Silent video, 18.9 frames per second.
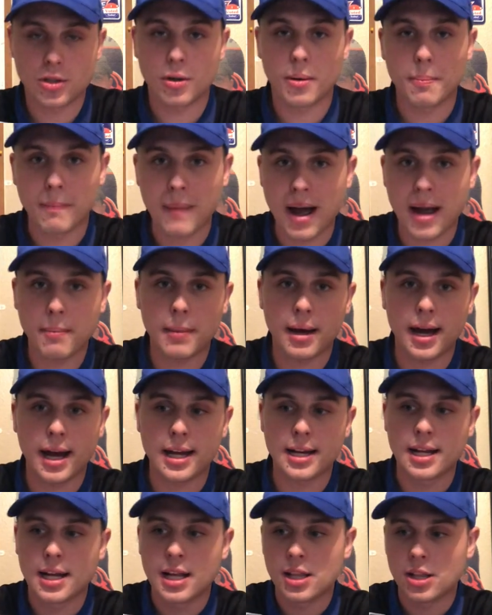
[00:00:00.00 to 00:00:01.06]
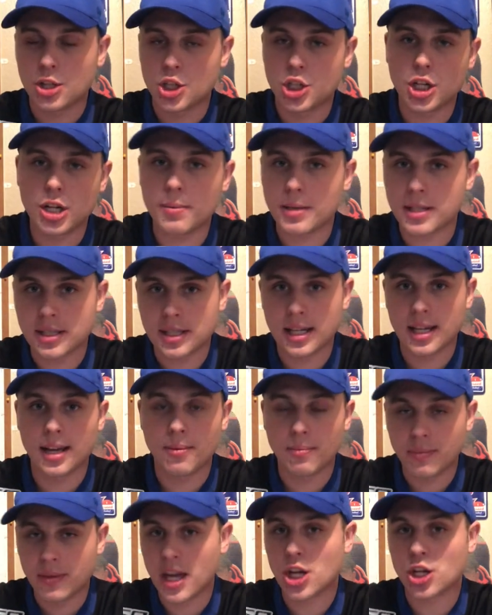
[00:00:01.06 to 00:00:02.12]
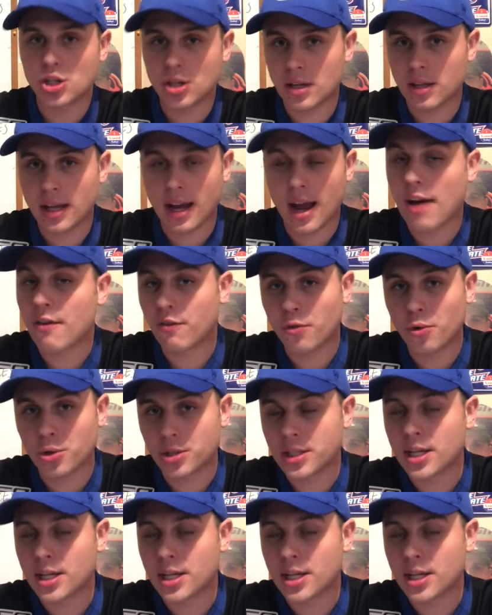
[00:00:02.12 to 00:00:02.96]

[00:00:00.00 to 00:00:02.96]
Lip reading: So in my mind, legitimacy, they have 4